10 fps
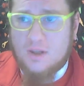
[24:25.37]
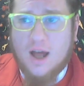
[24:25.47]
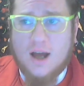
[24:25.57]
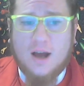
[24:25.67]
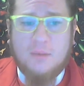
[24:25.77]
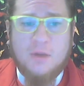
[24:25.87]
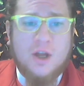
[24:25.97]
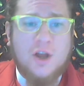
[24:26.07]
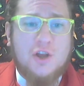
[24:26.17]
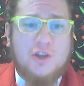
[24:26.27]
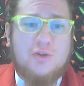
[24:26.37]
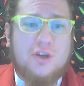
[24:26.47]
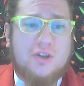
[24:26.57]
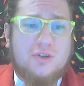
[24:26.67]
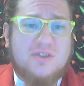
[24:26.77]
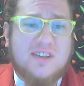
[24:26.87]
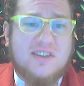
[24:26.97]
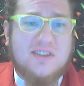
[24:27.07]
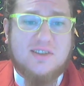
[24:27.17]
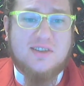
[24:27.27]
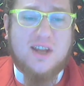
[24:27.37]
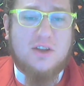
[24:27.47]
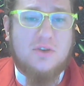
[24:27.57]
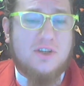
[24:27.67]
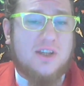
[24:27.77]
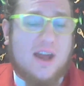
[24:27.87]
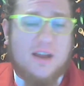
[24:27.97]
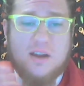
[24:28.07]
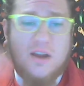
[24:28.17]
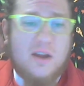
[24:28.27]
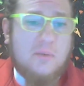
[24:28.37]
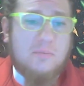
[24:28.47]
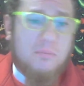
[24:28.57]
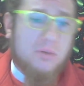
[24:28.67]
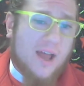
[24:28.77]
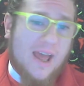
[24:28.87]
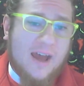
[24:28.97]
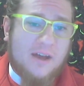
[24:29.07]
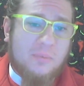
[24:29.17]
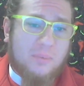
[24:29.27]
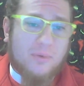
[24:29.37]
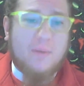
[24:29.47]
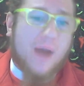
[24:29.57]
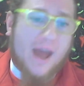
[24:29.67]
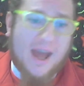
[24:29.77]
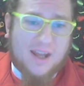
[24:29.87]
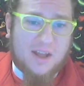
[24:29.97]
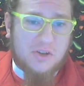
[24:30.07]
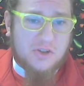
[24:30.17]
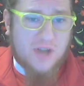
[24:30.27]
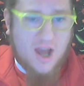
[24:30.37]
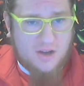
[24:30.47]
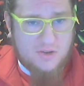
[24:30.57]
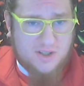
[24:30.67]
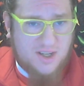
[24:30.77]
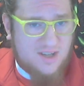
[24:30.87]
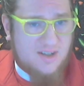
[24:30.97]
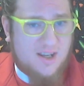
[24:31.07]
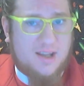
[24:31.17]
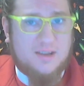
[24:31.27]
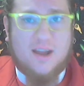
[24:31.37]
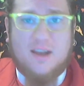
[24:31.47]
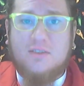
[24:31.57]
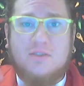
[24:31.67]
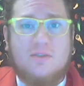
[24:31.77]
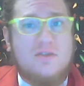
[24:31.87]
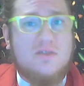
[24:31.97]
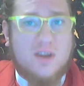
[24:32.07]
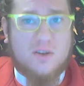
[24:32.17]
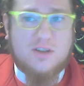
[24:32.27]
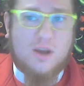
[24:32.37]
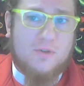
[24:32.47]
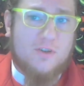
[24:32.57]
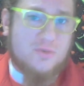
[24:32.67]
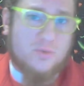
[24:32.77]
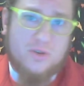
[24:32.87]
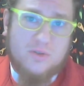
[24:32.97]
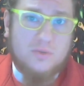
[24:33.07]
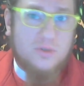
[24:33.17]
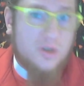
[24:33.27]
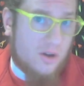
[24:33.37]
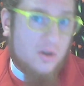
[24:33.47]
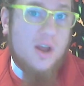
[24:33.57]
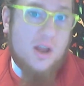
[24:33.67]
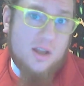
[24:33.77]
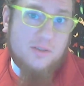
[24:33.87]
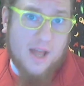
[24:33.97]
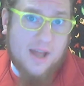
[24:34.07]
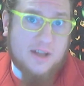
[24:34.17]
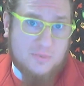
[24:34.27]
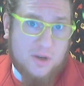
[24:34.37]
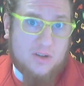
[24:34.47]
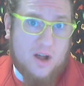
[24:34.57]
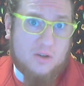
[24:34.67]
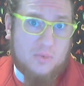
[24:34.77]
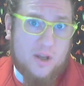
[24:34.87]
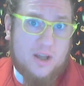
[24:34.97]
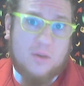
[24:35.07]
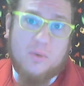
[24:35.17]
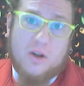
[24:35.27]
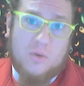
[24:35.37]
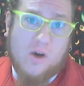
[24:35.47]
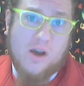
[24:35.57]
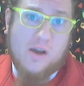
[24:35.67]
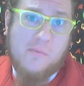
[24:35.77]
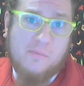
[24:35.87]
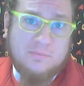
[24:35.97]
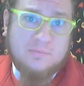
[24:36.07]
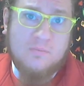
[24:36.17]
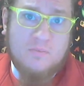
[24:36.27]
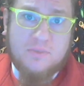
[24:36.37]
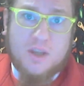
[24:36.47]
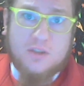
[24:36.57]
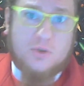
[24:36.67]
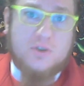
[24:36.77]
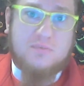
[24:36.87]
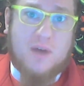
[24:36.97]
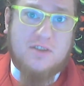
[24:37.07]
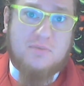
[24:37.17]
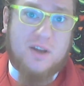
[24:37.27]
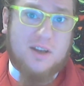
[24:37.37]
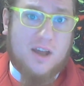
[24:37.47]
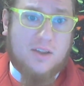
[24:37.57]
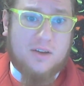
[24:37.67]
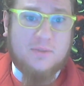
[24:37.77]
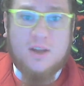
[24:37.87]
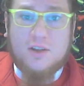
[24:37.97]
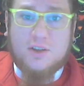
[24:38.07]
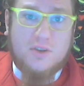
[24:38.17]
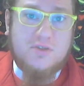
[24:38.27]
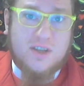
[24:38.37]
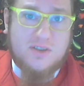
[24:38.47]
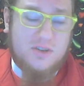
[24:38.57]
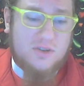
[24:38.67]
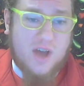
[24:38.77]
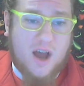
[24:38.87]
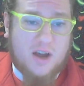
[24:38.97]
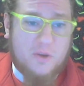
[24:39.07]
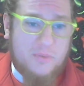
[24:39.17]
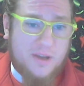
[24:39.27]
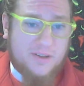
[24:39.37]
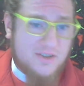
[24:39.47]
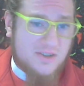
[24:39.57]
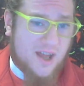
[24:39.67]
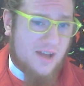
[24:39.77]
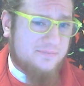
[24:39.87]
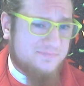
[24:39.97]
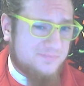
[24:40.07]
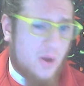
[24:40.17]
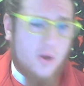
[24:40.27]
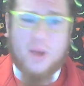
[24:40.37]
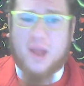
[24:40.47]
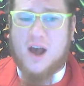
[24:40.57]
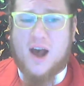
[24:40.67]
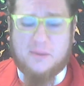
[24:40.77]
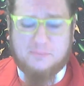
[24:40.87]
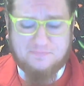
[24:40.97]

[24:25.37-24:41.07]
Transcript: Uh, you could use this instead of using that bland prepackaged taco seasoning that you know some of us were you know hey it's been a long week and we don't want to throw a spice blend together use this in your taco meat instead oh my god